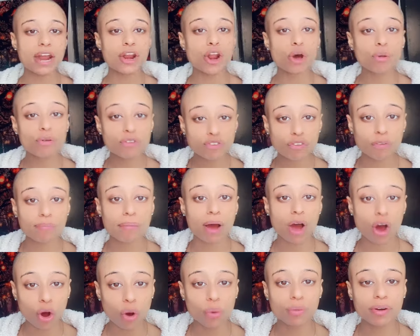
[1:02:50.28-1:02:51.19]
And I know this
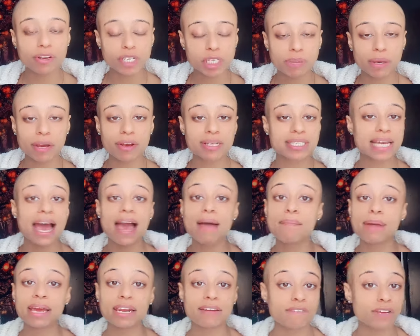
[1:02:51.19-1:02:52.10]
from my own
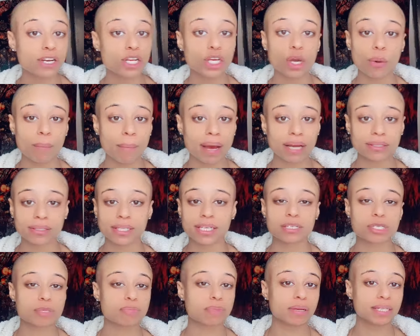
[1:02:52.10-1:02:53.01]
experience. I had made a video
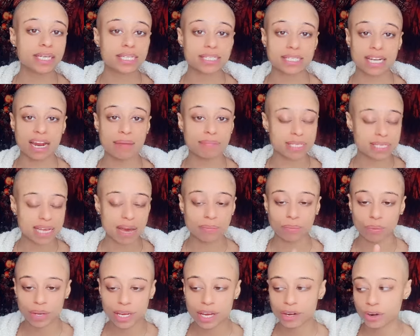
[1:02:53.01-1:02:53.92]
about this, but listen, I'm
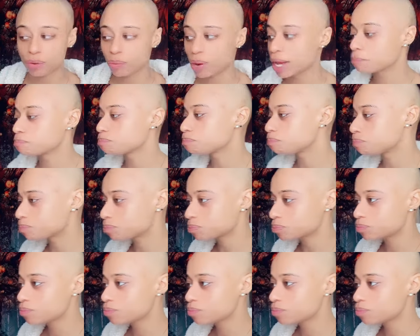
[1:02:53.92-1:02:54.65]
going to reiterate.